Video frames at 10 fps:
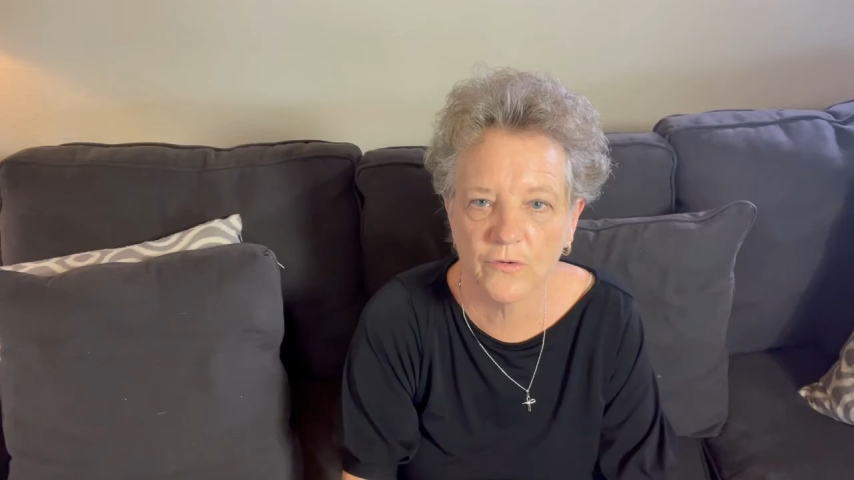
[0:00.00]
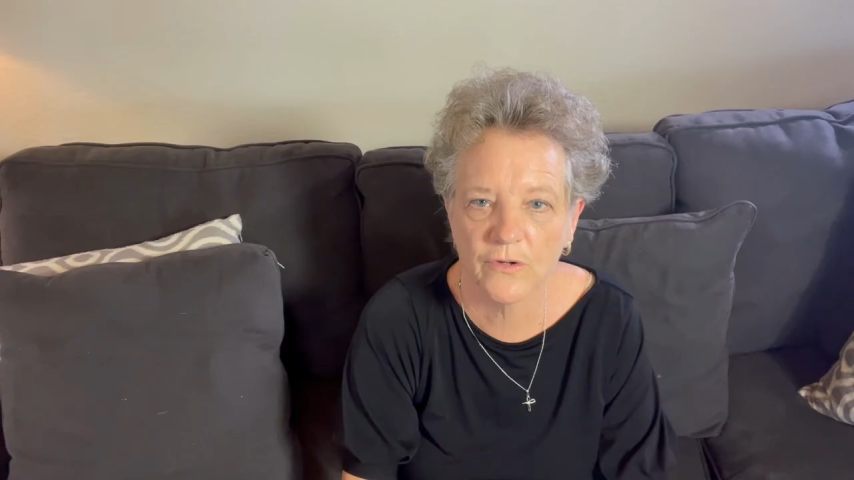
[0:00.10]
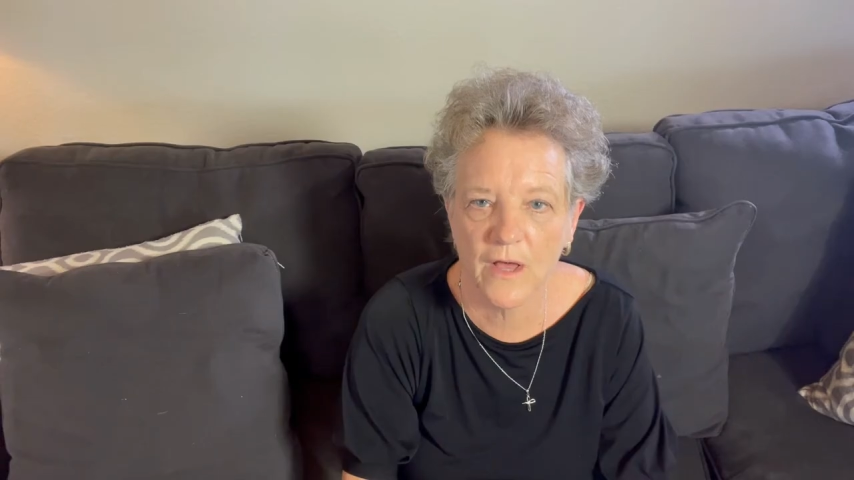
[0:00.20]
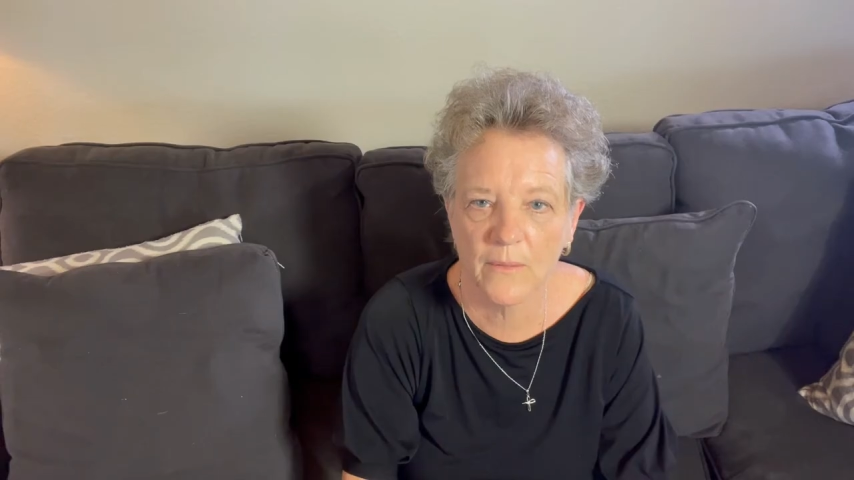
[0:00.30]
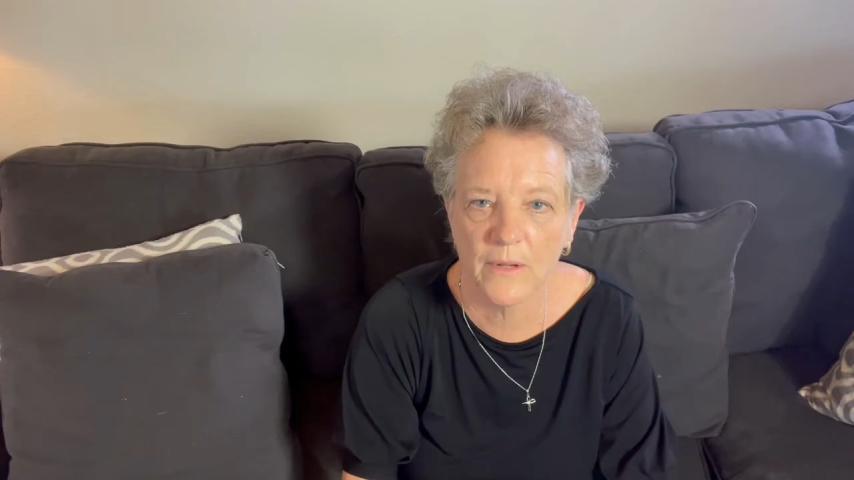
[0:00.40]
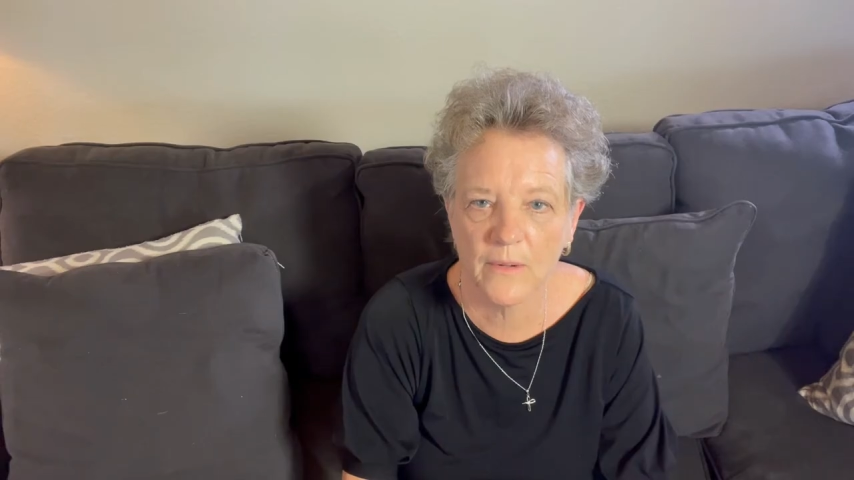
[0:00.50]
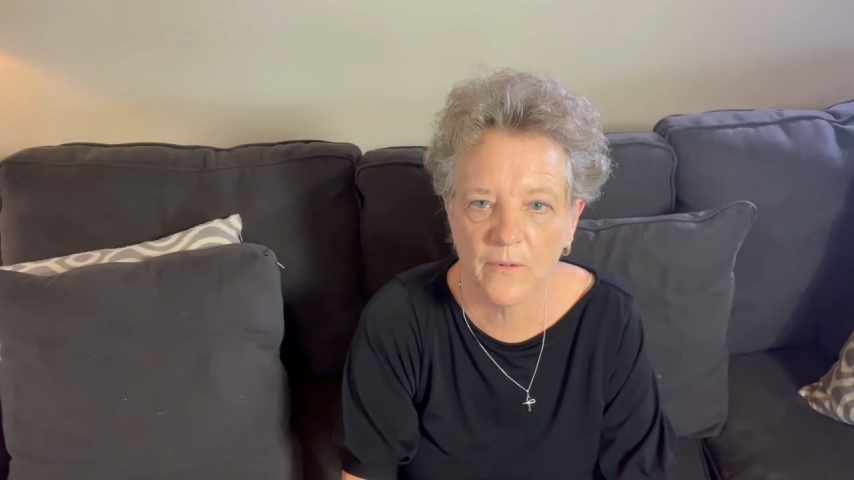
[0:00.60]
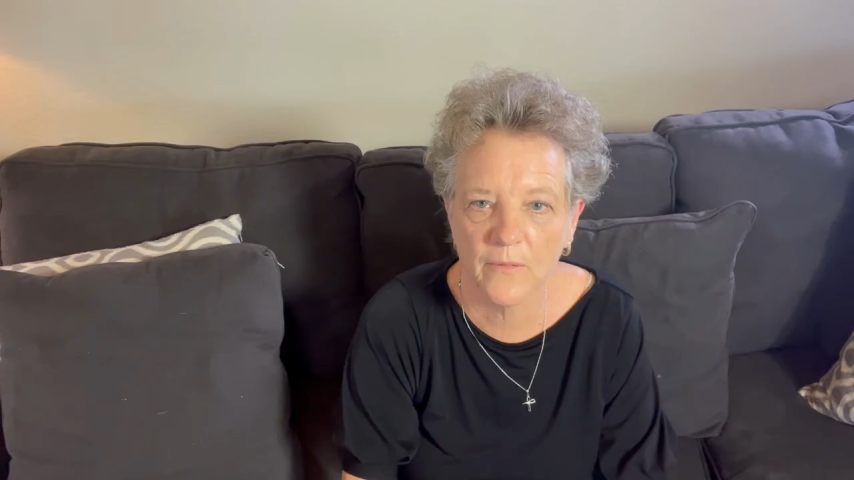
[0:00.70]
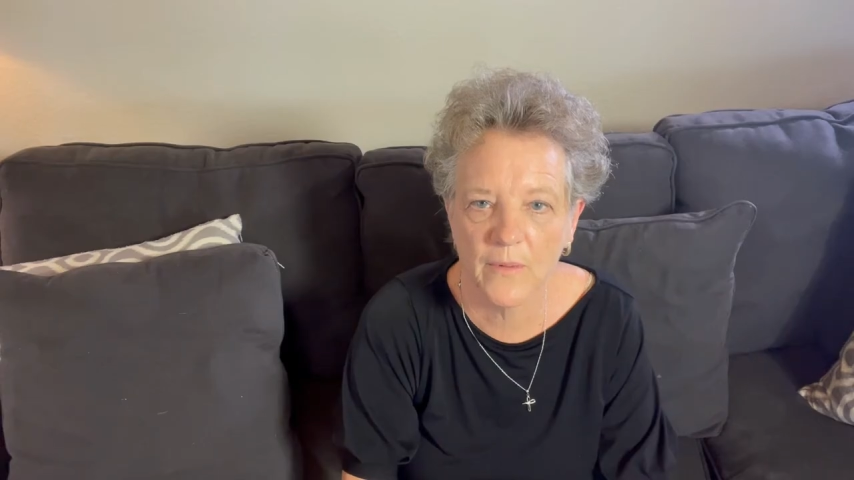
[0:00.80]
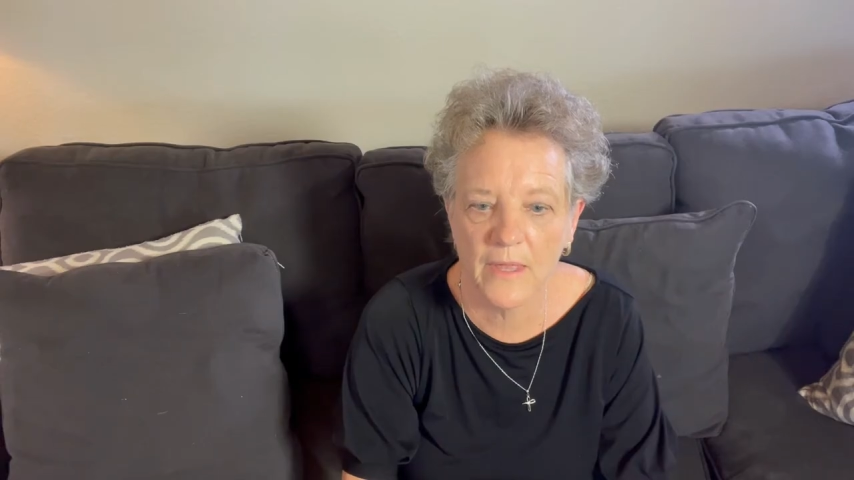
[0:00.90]
will not be
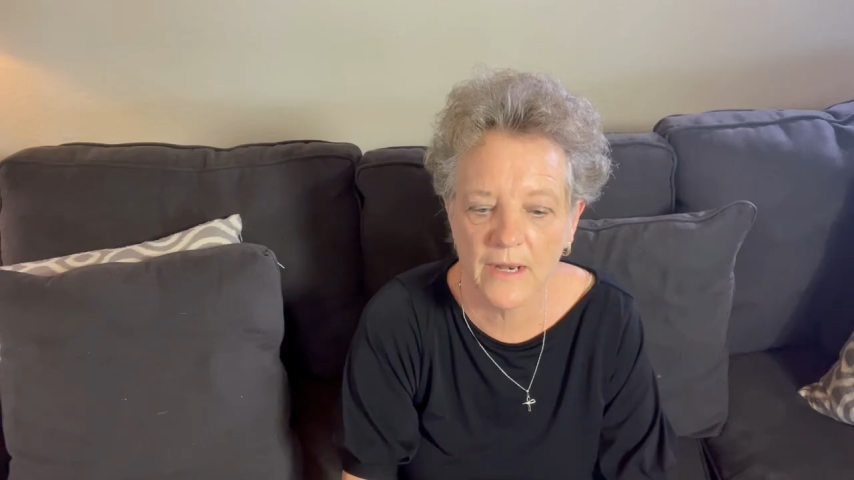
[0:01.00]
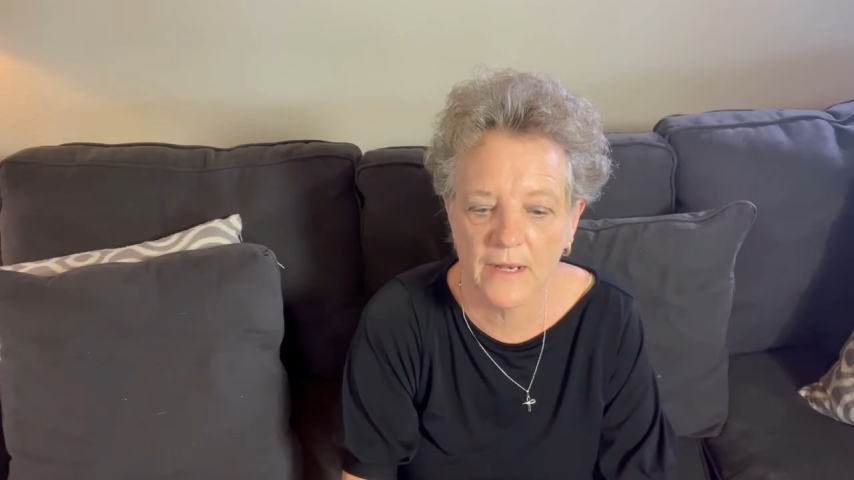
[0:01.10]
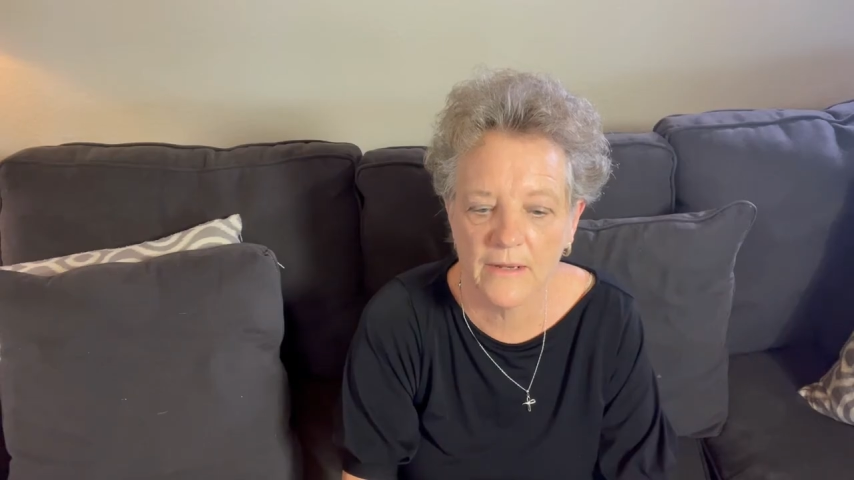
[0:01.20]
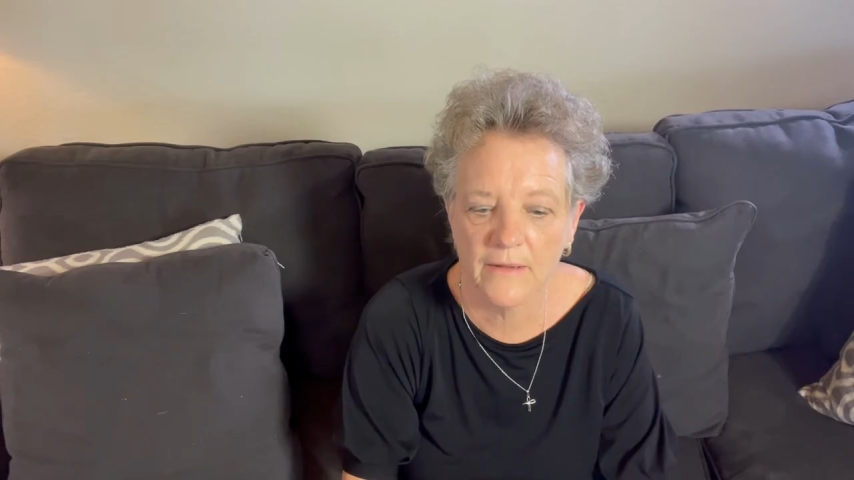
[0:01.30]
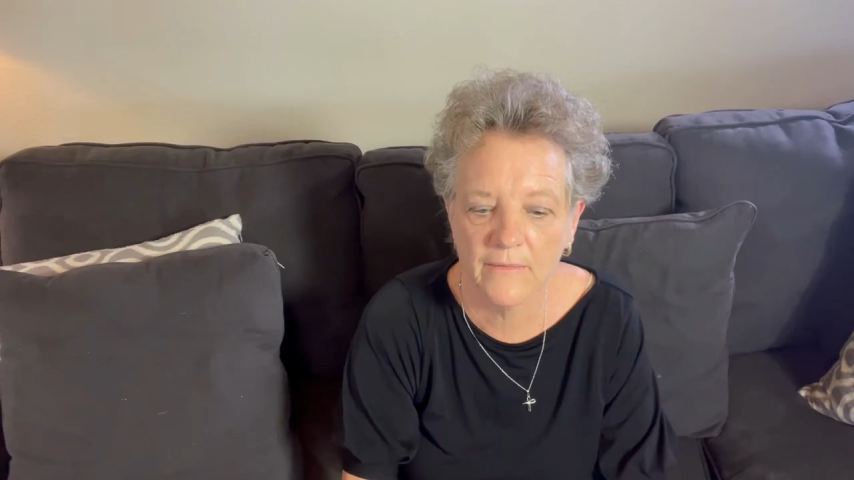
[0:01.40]
permitted.